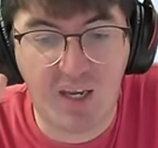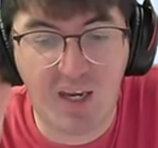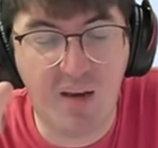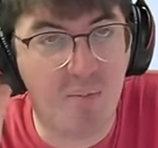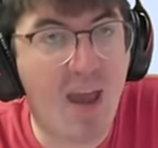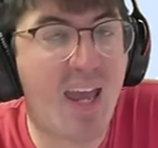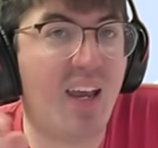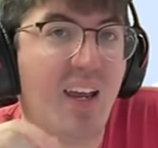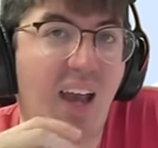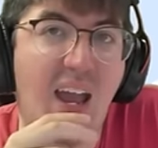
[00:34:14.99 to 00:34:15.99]
in
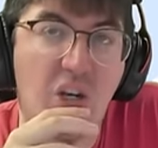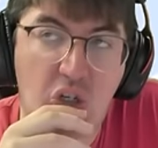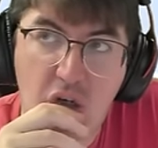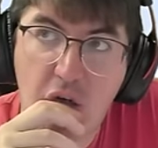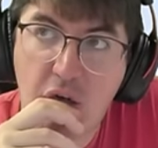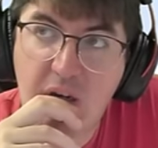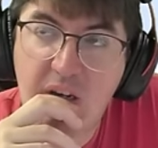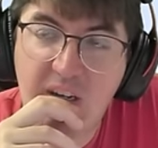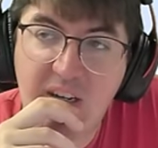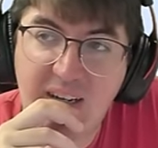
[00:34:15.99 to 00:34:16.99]
May and June
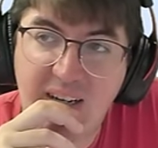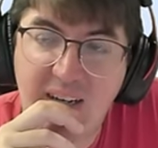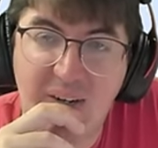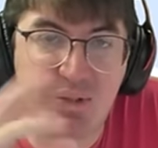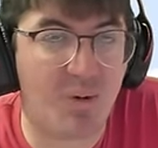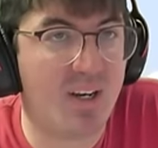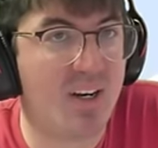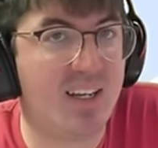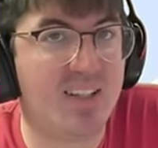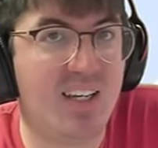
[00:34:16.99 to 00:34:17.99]
of
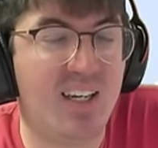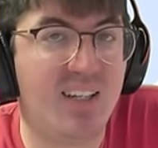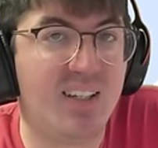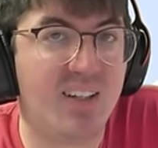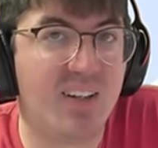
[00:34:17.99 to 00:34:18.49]
2019,